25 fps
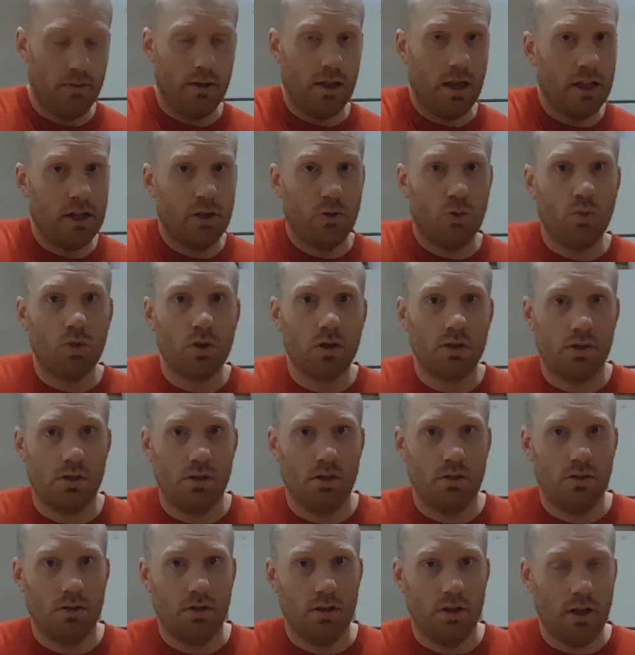And it
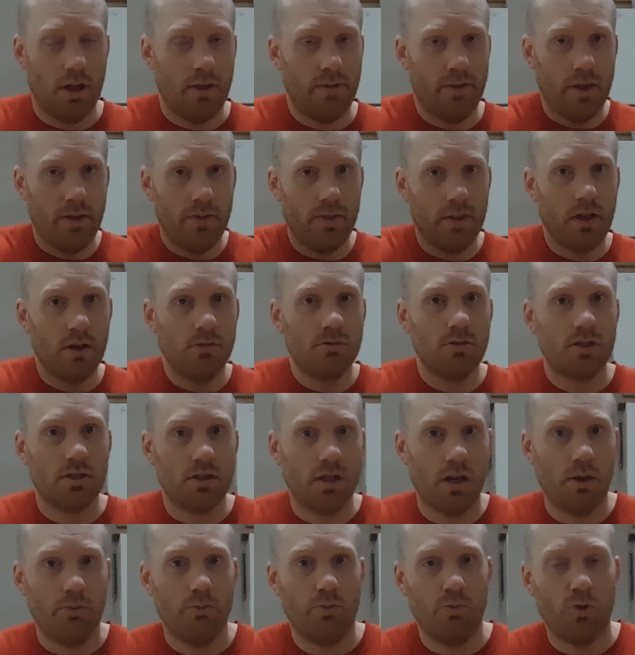wasn't. And then they would
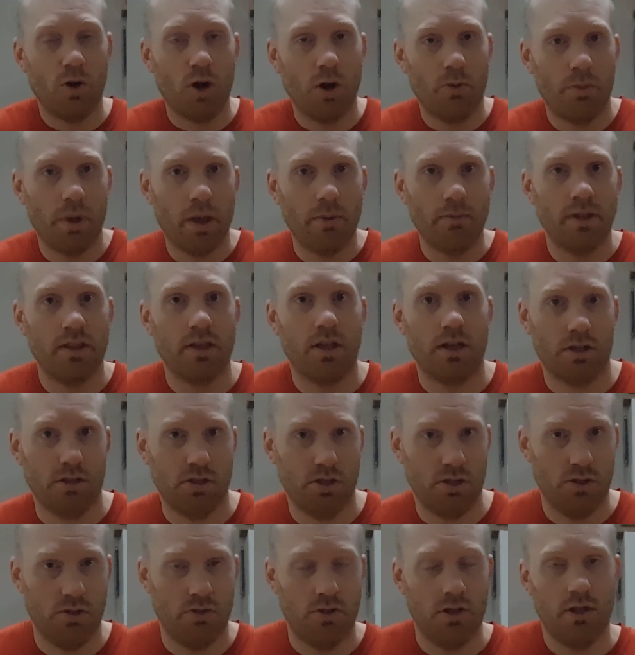say, well, maybe
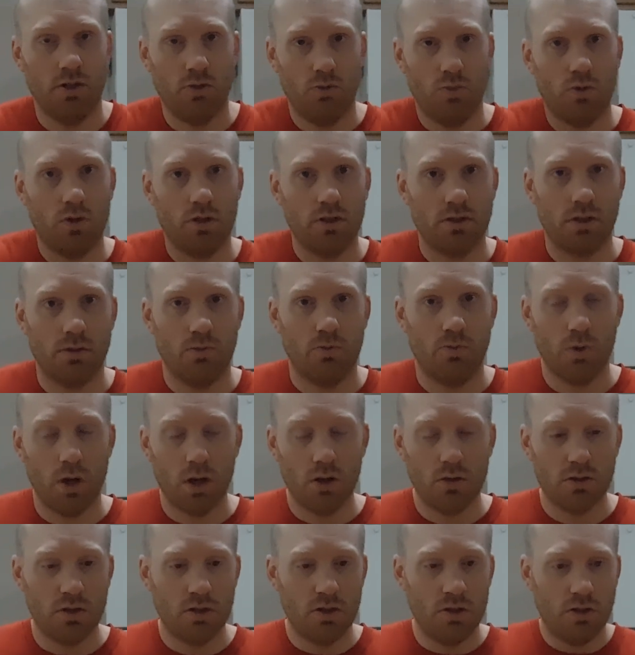next year. And it wasn't.
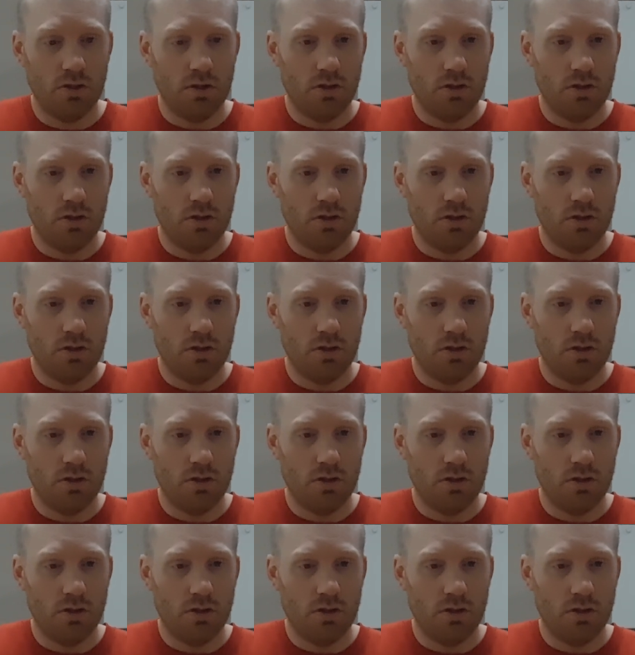Well,